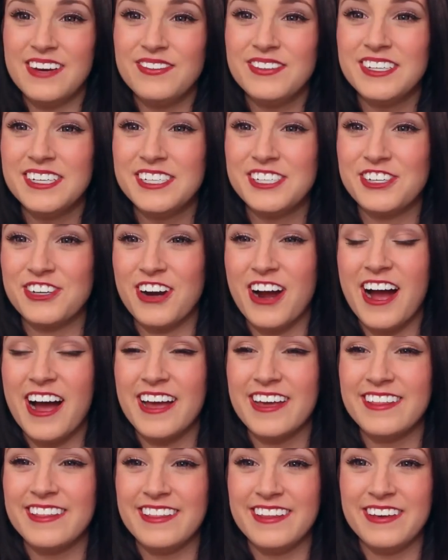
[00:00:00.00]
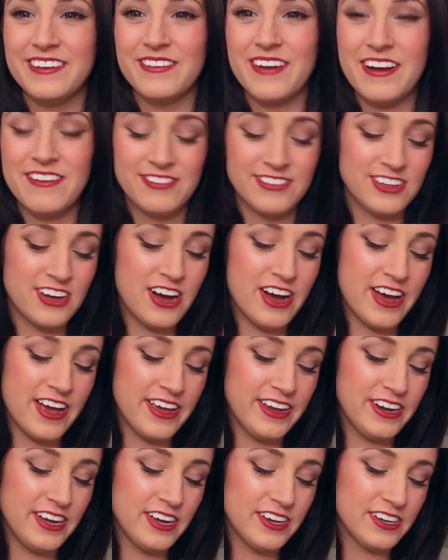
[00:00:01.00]
definitely try the
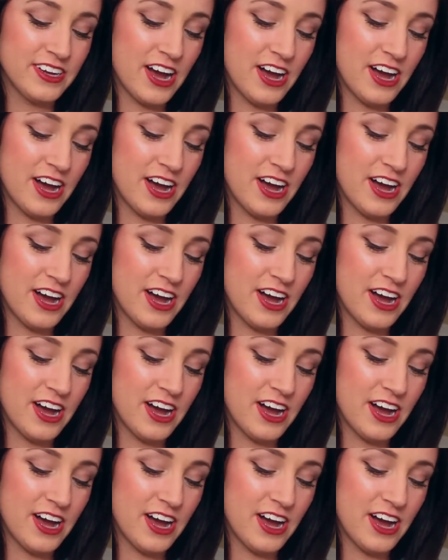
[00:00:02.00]
Revlon